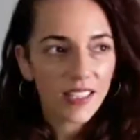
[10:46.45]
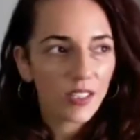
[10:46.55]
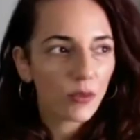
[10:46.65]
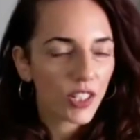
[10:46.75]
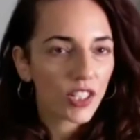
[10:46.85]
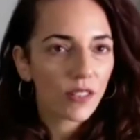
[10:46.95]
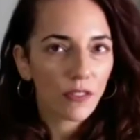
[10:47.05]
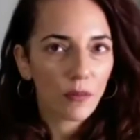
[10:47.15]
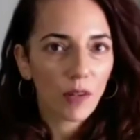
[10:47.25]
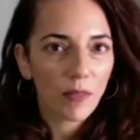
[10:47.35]
is originally
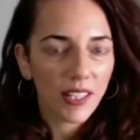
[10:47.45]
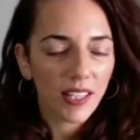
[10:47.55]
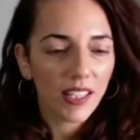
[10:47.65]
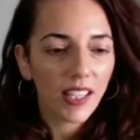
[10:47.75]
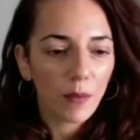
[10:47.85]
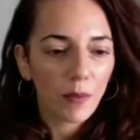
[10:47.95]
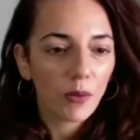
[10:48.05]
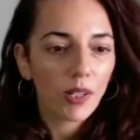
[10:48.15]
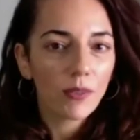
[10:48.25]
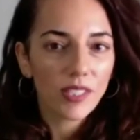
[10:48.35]
from Armenia. He came here
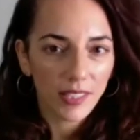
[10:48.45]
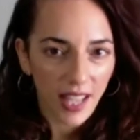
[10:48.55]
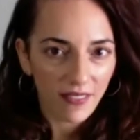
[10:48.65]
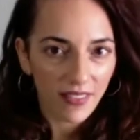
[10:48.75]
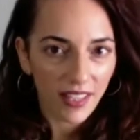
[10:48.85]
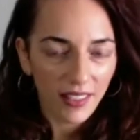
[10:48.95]
when he was 11.